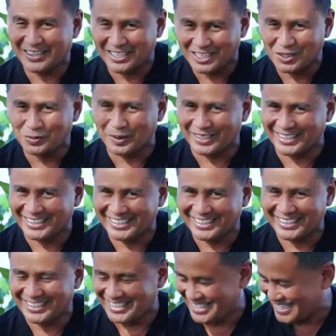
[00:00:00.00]
this one.
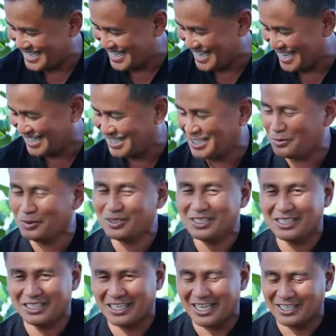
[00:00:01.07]
And you will,
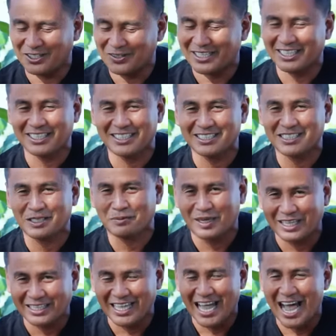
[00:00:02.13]
and you can
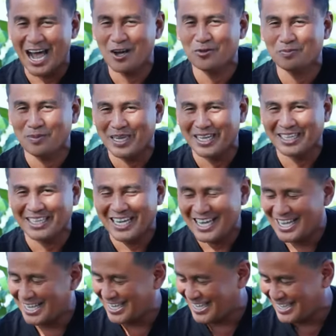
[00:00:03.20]
estimate how big
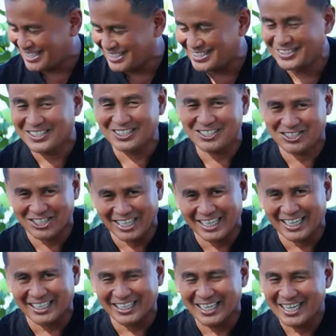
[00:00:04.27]
is this
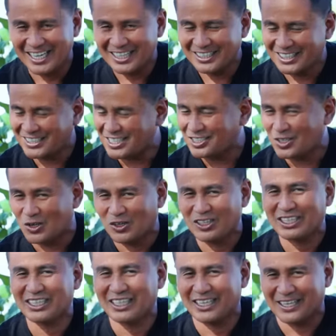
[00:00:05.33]
chicken. This is
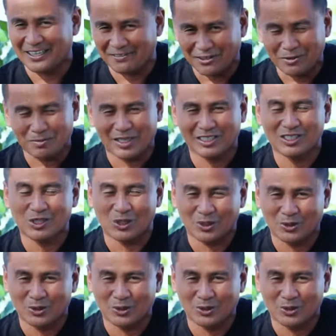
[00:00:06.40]
only eleven months